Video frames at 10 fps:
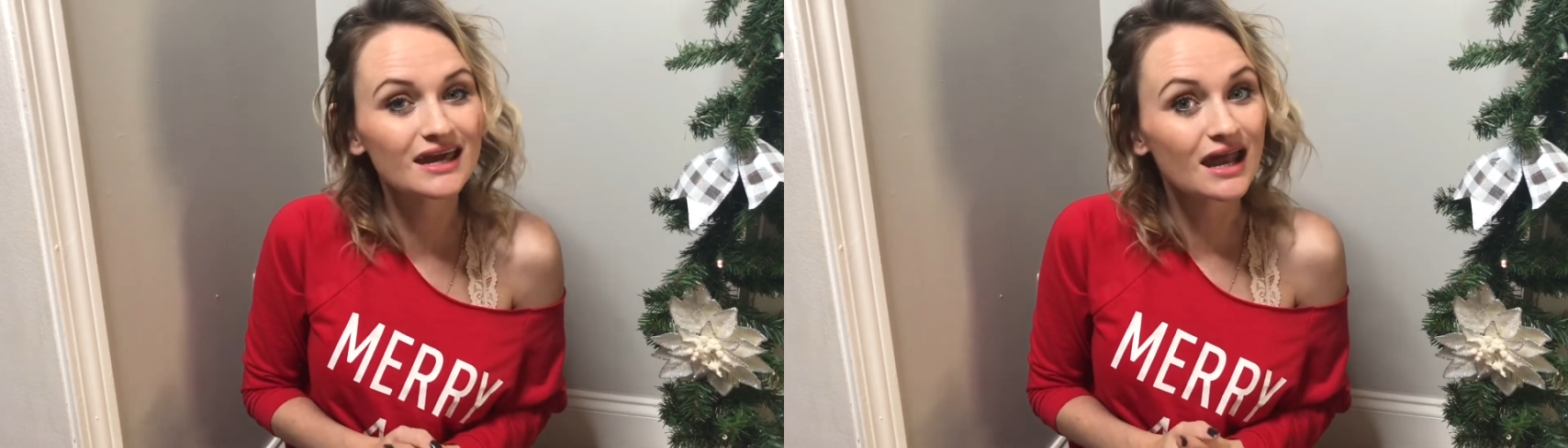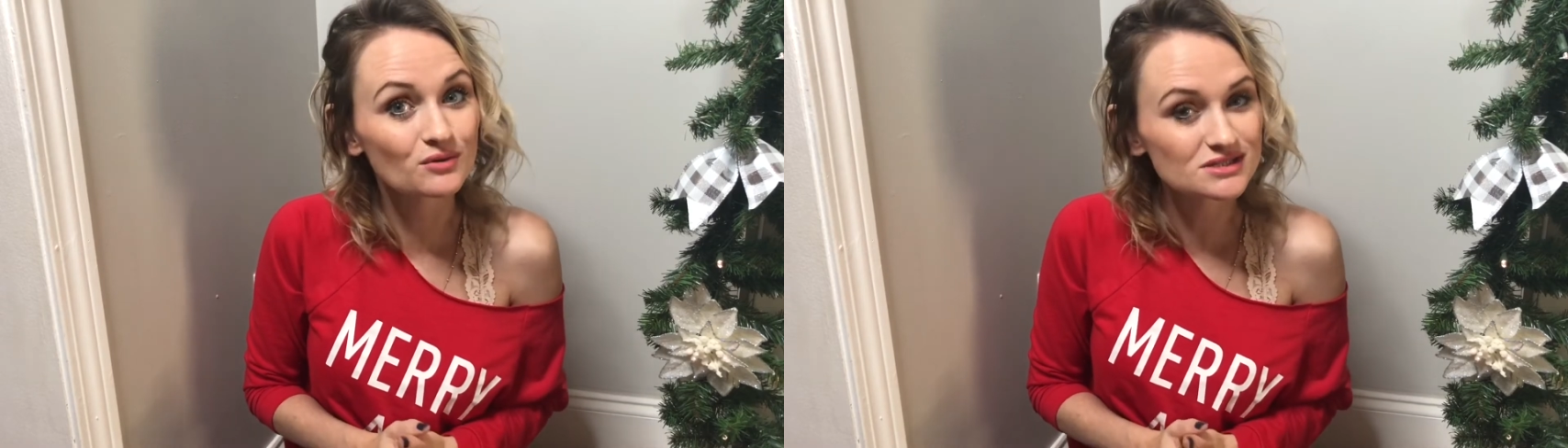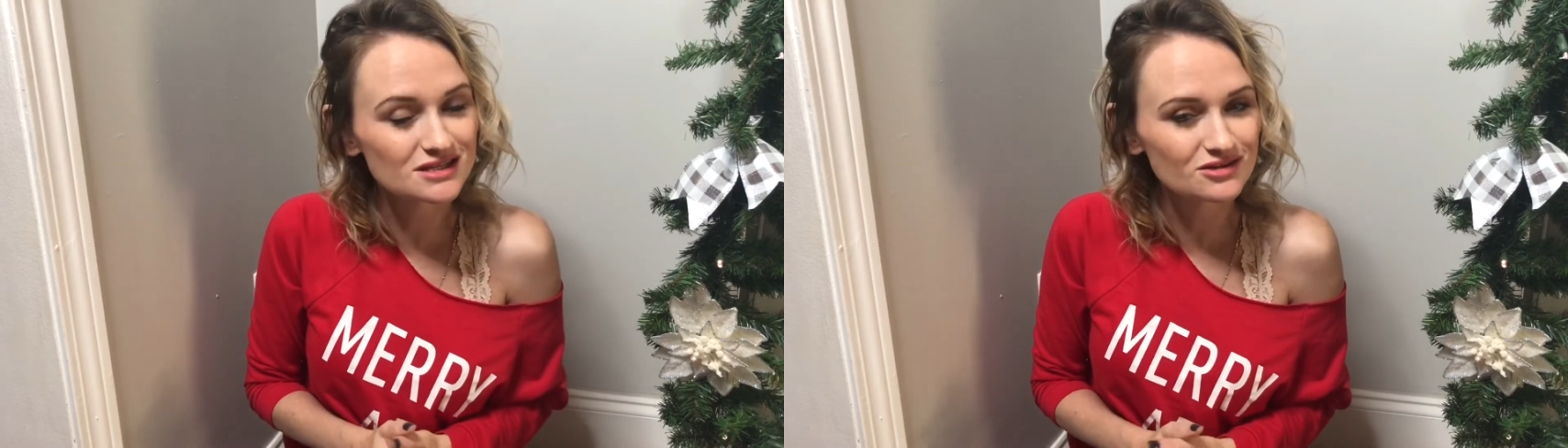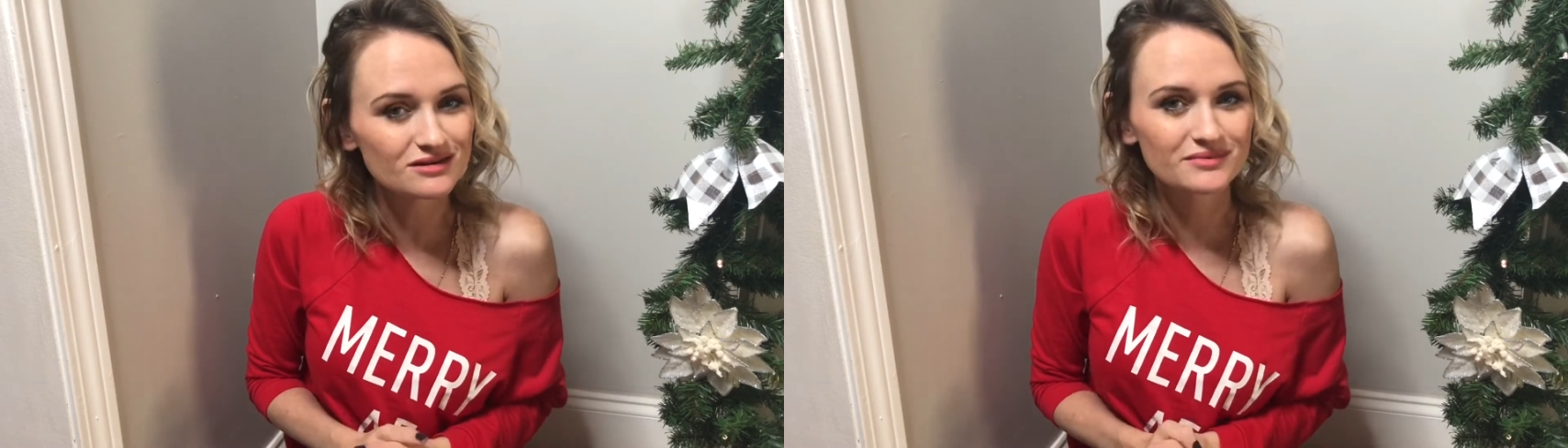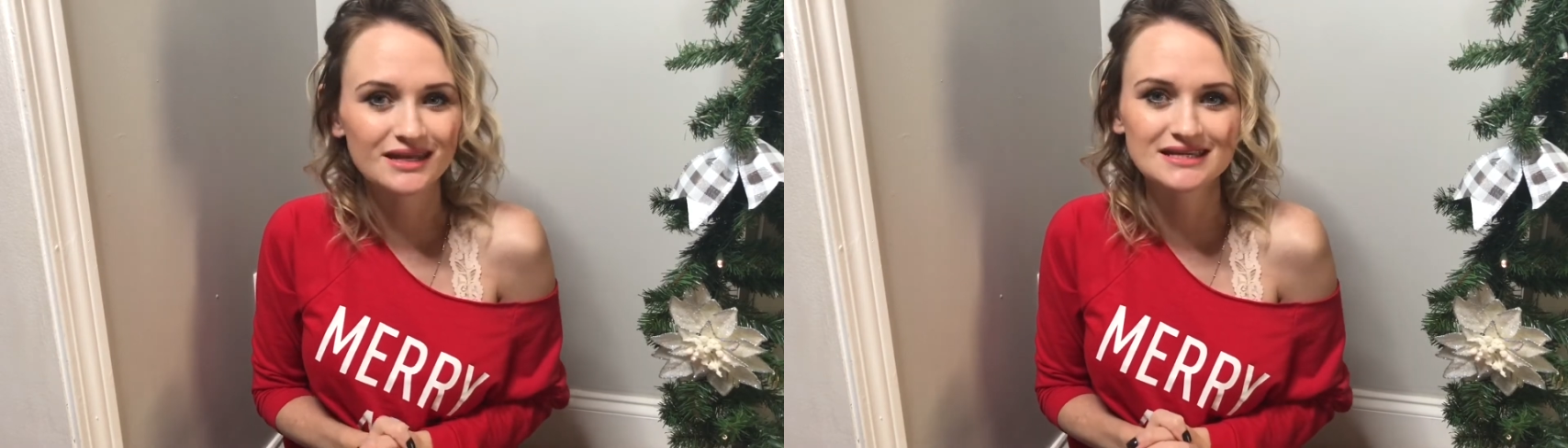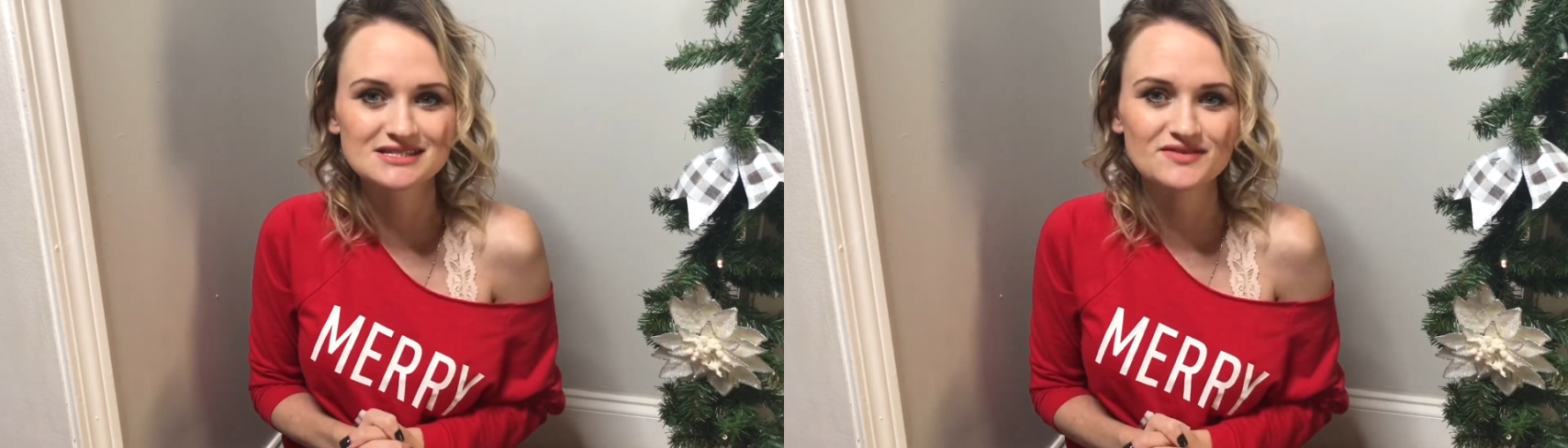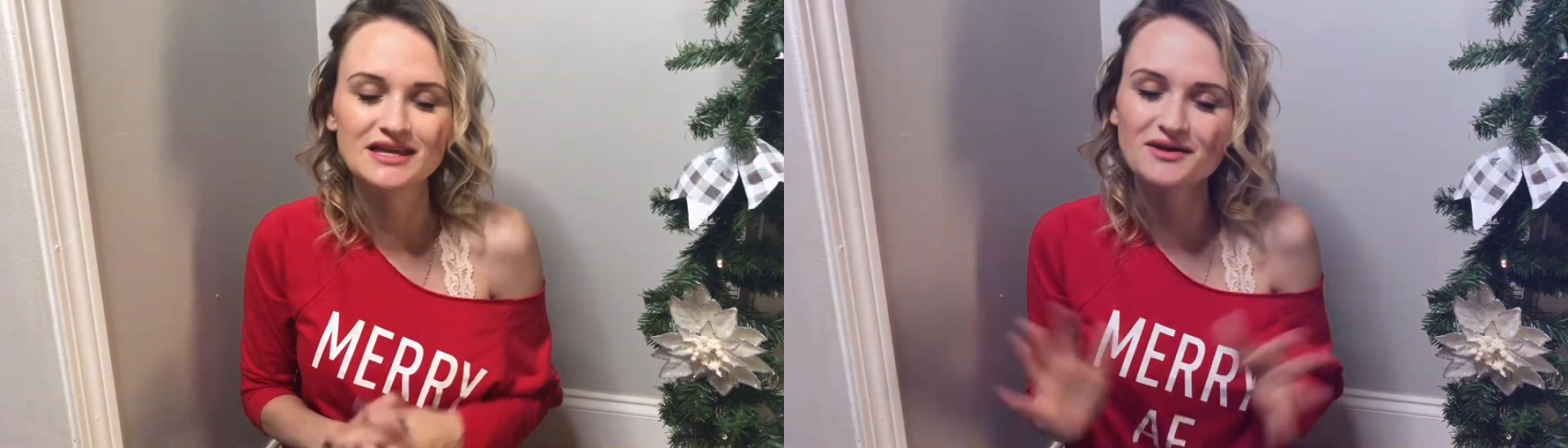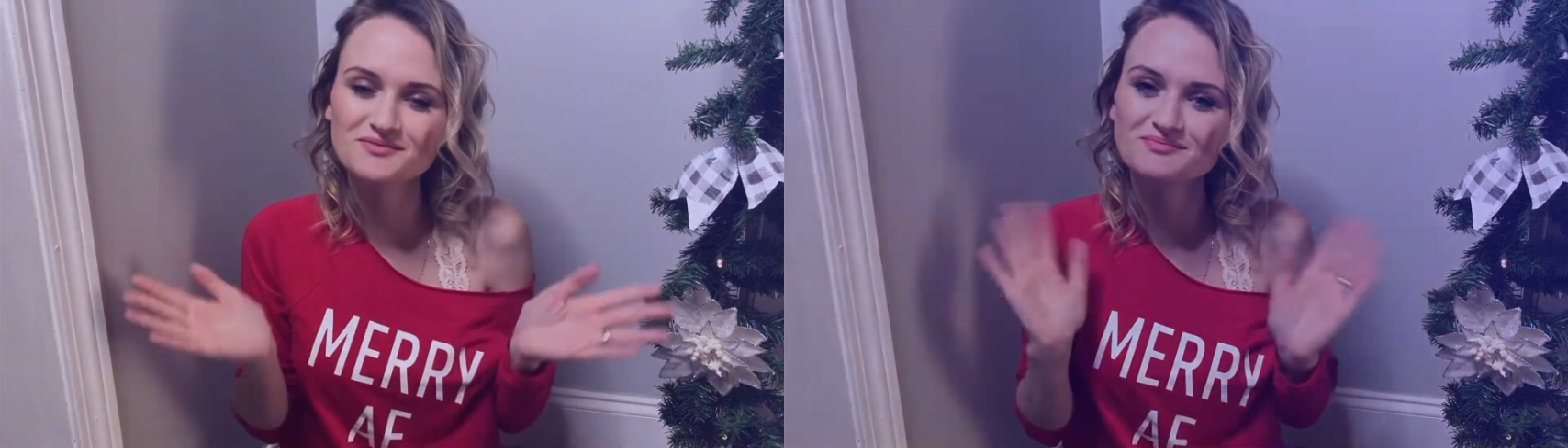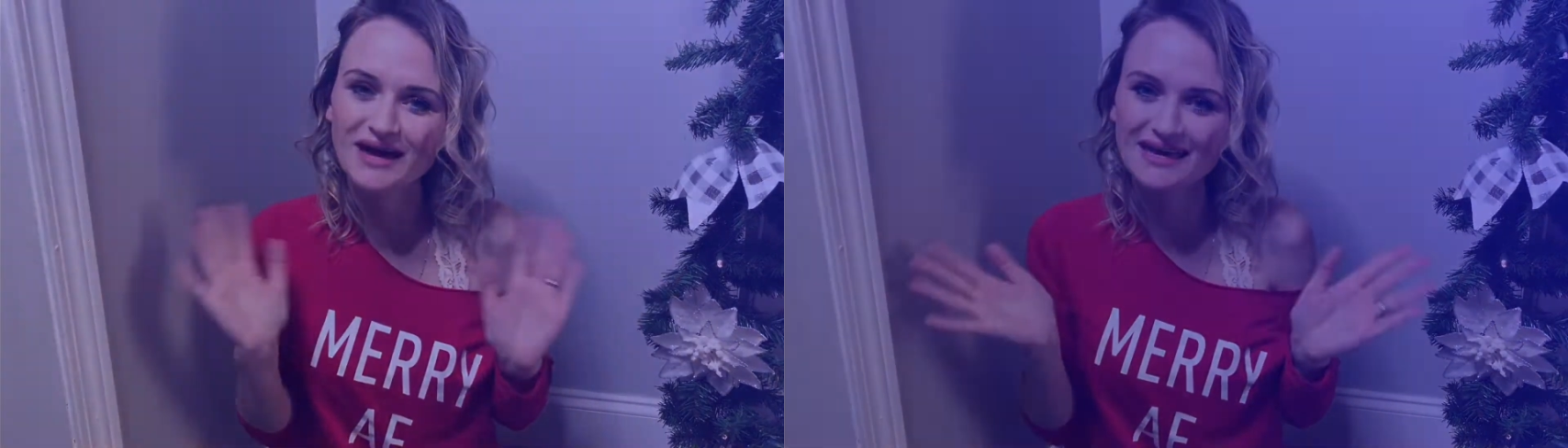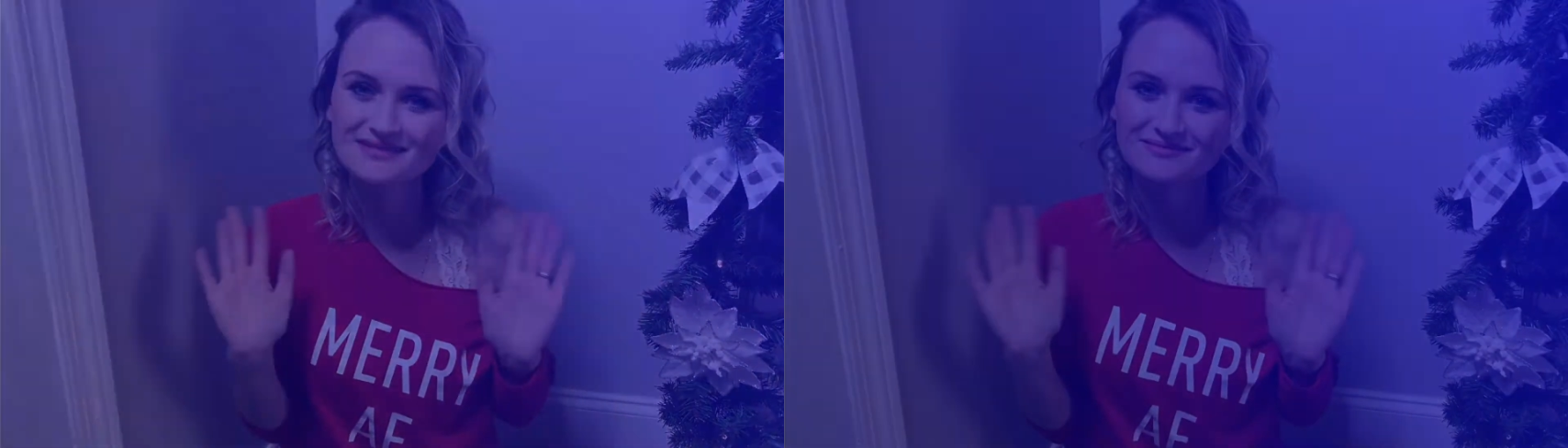and I will see you in my next video. Bye.